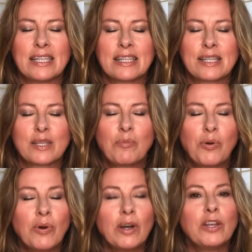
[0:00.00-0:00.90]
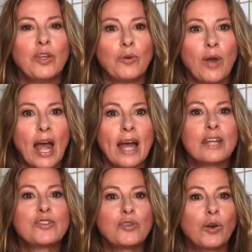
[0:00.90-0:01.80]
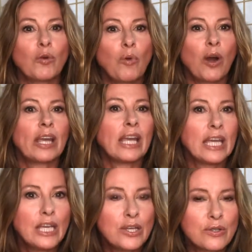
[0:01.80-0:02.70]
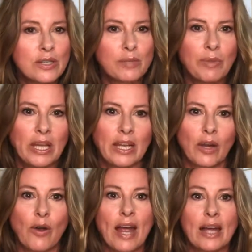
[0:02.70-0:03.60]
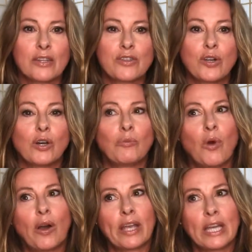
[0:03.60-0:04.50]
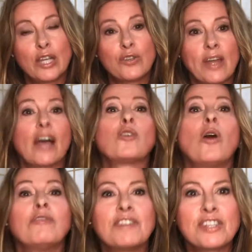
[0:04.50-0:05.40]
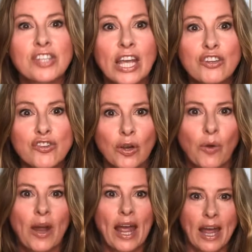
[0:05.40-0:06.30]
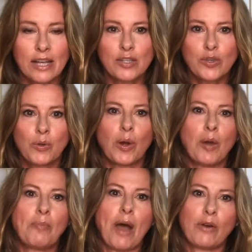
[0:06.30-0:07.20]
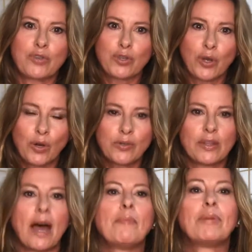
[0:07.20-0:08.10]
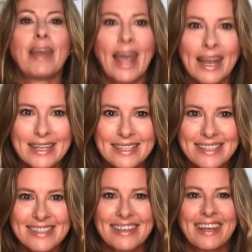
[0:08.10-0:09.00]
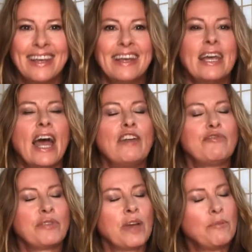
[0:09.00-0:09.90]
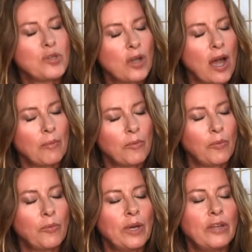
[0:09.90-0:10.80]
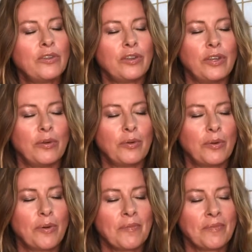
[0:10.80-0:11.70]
support you as you're walking into this meeting, or as you're walking into that conversation, or as you are about to go to that place, and for them to come with you